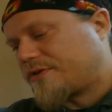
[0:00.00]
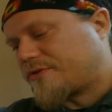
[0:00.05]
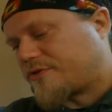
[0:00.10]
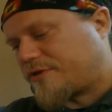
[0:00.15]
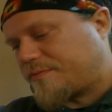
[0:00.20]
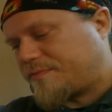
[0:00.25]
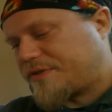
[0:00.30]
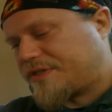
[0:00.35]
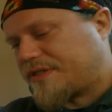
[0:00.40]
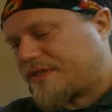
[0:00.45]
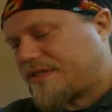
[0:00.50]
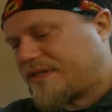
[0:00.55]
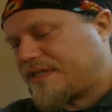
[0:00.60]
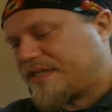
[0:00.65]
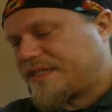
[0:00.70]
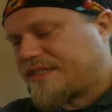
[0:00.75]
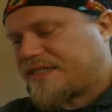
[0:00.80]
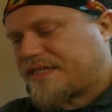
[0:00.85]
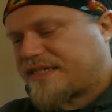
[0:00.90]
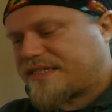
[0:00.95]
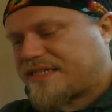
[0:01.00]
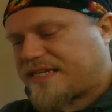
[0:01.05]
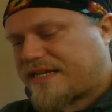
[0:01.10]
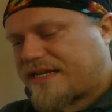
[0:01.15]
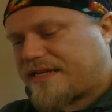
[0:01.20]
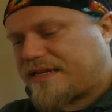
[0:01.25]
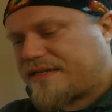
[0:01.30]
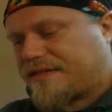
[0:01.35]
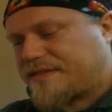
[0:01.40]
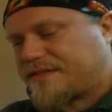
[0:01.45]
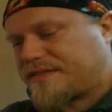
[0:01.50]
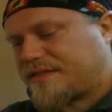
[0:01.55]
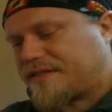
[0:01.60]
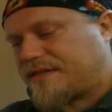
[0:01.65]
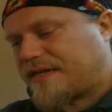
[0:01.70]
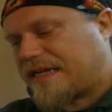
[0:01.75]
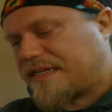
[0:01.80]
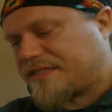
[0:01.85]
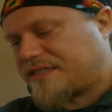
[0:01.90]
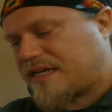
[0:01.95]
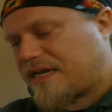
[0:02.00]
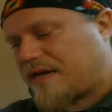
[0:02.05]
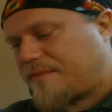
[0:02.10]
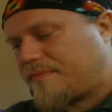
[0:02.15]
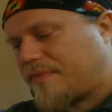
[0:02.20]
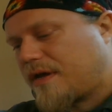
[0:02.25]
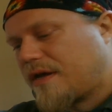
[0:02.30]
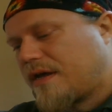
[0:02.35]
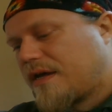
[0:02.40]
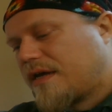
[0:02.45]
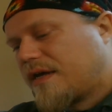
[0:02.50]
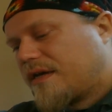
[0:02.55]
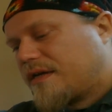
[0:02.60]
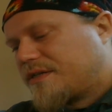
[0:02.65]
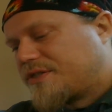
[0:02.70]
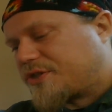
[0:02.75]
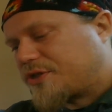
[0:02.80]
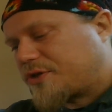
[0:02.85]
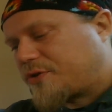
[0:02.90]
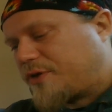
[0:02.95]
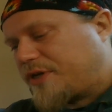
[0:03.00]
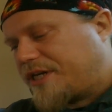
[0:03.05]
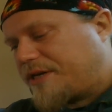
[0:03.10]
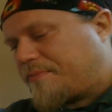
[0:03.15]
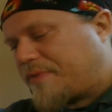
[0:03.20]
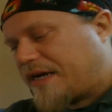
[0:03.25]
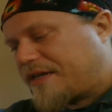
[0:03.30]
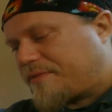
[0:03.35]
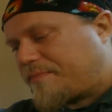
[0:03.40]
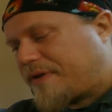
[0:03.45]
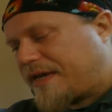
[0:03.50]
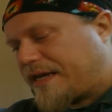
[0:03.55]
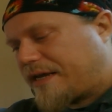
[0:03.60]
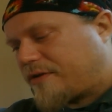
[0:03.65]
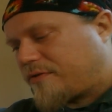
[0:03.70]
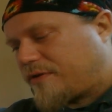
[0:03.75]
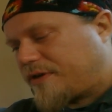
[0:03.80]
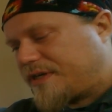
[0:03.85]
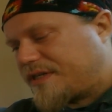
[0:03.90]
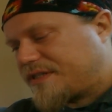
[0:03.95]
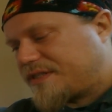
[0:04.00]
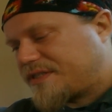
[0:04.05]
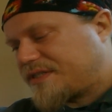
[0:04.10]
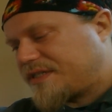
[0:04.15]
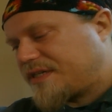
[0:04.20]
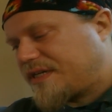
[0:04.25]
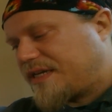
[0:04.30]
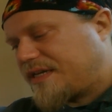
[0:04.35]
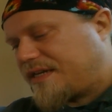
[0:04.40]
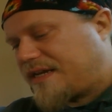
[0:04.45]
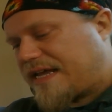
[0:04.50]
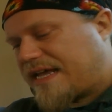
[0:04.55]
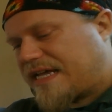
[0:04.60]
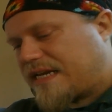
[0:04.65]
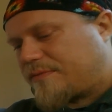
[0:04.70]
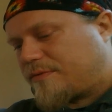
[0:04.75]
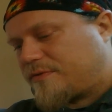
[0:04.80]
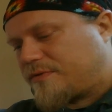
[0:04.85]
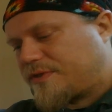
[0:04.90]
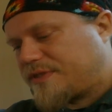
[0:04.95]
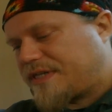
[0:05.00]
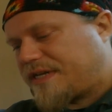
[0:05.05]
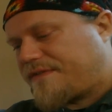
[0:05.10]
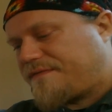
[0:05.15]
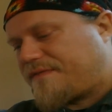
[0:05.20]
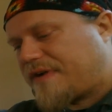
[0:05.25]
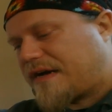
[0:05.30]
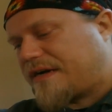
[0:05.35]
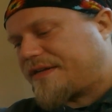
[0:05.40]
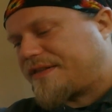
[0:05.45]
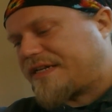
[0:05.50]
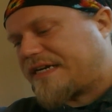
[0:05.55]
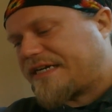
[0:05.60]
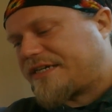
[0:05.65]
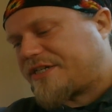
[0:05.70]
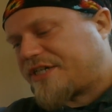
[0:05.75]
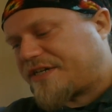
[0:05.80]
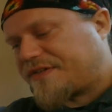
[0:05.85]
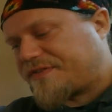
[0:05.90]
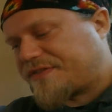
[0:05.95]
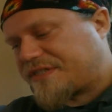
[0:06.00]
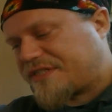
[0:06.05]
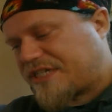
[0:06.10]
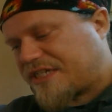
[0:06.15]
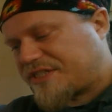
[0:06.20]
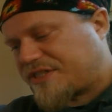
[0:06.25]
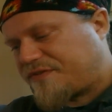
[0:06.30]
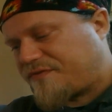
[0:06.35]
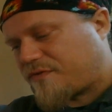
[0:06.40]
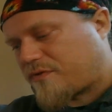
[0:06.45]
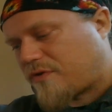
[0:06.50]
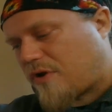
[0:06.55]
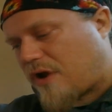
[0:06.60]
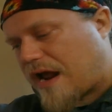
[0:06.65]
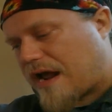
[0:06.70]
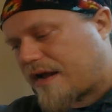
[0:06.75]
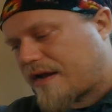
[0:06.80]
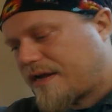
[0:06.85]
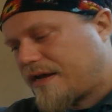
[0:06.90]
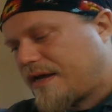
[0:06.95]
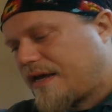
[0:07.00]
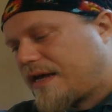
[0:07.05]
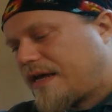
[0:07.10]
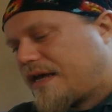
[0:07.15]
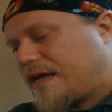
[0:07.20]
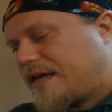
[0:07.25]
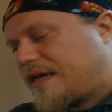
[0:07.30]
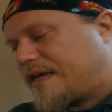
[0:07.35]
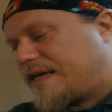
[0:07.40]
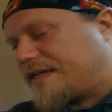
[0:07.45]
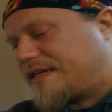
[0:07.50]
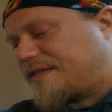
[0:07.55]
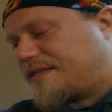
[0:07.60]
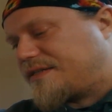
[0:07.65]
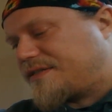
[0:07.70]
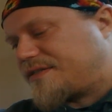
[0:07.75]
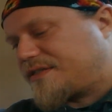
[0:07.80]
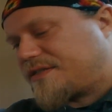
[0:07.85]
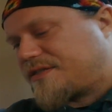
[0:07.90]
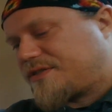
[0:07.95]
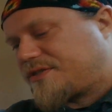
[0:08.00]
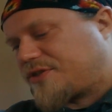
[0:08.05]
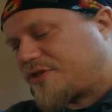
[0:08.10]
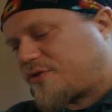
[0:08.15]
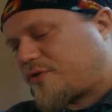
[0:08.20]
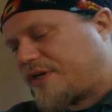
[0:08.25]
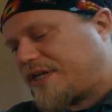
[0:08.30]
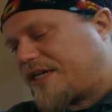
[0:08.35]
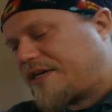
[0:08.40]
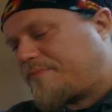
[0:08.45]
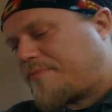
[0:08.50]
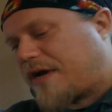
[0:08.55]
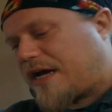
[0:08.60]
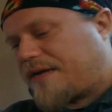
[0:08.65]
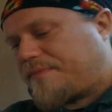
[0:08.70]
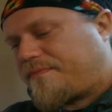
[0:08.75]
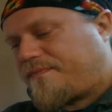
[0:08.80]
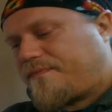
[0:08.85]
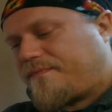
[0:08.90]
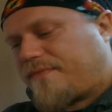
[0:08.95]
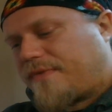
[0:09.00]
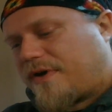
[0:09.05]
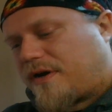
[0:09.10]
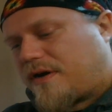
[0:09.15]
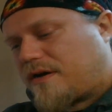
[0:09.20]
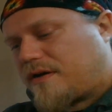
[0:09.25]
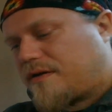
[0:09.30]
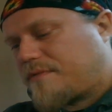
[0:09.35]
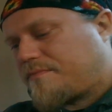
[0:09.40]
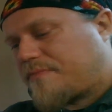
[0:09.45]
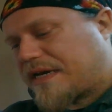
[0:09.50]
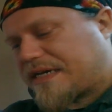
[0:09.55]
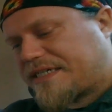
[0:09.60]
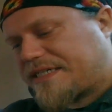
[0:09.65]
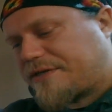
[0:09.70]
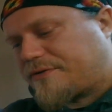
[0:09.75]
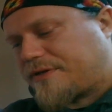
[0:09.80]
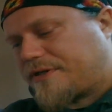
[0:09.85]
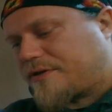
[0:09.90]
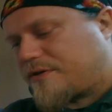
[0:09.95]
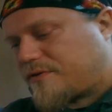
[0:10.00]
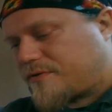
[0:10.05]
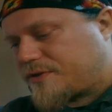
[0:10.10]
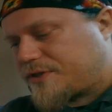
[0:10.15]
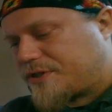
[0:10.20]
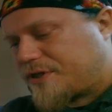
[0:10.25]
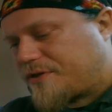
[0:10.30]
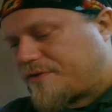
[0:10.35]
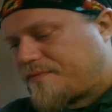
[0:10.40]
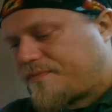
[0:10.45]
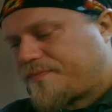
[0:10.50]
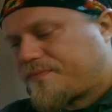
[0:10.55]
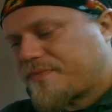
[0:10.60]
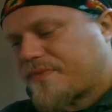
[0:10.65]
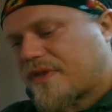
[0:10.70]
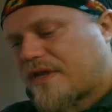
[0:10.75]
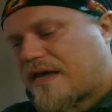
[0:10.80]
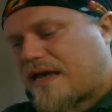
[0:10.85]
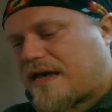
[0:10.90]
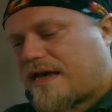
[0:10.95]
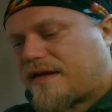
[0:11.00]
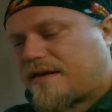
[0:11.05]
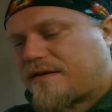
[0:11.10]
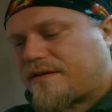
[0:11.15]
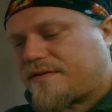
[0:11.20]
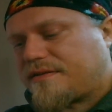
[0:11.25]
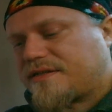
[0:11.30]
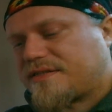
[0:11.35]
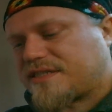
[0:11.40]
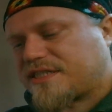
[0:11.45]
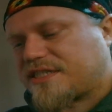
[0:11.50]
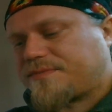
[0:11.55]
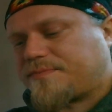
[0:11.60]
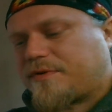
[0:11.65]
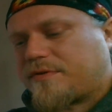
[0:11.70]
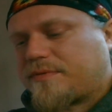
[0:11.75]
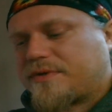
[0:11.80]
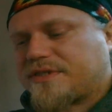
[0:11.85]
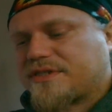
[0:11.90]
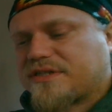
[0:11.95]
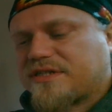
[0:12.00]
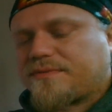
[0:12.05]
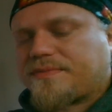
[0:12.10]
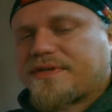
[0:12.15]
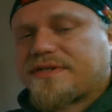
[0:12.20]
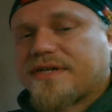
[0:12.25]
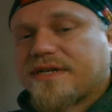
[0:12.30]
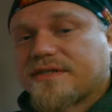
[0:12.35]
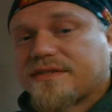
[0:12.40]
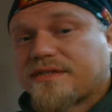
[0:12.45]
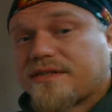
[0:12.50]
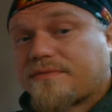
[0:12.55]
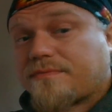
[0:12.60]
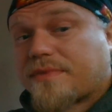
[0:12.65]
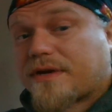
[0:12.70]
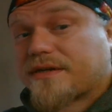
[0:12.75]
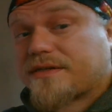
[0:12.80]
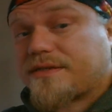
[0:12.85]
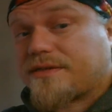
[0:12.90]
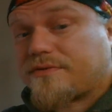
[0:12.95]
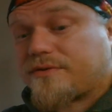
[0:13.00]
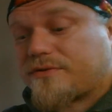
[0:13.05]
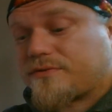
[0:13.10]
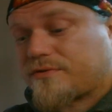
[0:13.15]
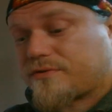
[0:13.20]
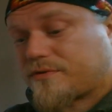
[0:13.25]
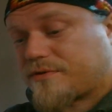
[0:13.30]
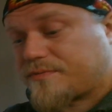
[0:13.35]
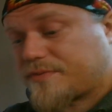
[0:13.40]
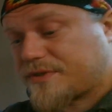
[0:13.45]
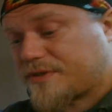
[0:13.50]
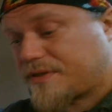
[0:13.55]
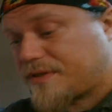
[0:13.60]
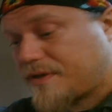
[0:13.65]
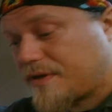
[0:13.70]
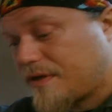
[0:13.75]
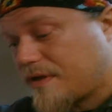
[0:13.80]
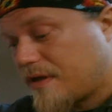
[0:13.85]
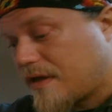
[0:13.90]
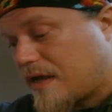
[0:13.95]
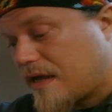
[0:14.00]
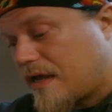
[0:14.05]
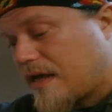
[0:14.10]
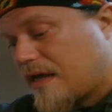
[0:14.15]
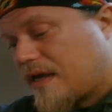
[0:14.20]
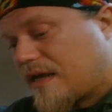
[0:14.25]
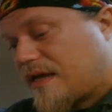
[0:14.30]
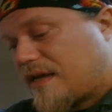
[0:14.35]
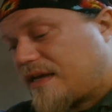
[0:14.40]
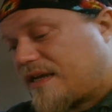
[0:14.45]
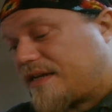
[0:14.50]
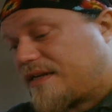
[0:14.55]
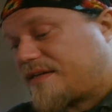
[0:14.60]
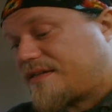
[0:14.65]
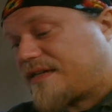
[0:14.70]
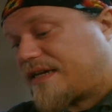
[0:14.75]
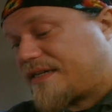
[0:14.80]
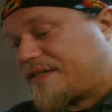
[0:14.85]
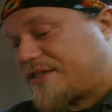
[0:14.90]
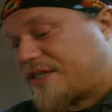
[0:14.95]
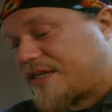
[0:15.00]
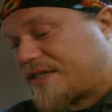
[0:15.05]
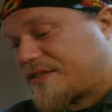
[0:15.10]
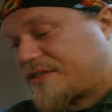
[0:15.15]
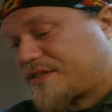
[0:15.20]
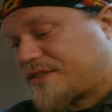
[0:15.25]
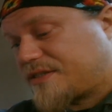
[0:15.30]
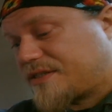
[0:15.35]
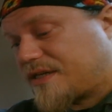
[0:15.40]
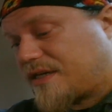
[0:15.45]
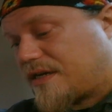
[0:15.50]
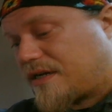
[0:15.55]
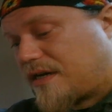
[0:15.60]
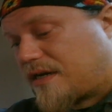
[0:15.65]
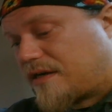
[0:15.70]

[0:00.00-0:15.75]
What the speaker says: Trypsin is an enzyme secreted by the pancreas in animals and found in the digestive tract. It is secreted by bacteria also, and this experiment is going to be testing bacterial trypsin. It digests